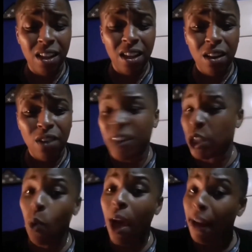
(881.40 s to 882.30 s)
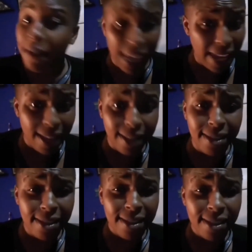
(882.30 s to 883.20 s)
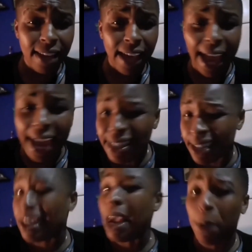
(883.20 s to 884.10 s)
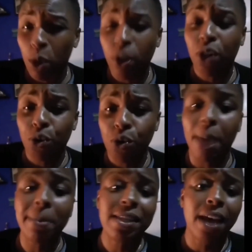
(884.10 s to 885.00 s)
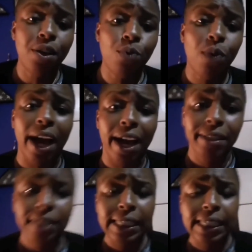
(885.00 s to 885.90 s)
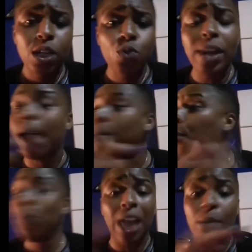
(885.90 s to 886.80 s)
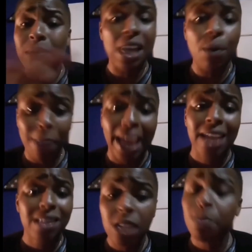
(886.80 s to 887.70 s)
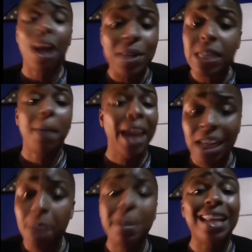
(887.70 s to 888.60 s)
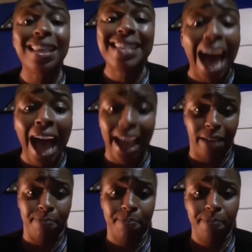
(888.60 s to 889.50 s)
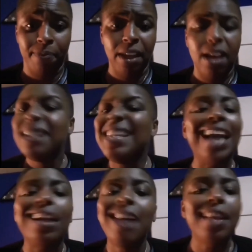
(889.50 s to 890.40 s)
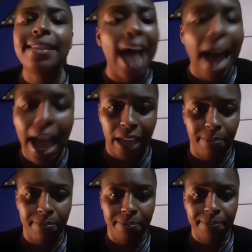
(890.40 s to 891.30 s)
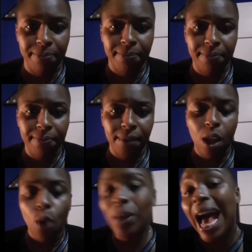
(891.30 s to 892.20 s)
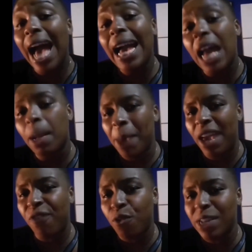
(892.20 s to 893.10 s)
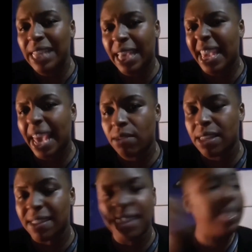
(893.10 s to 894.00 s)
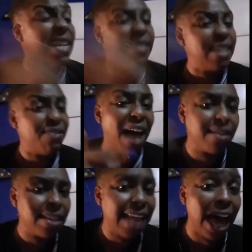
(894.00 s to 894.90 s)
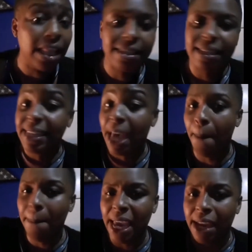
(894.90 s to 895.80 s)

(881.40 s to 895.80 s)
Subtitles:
for 12 years and just keep it on the cool. I'm gonna tell you why. Because when I was done with my ex-husband, I wasn't paying him another dime. Not another dime. When I gotta pay a forensic accountant $60,000 to tell me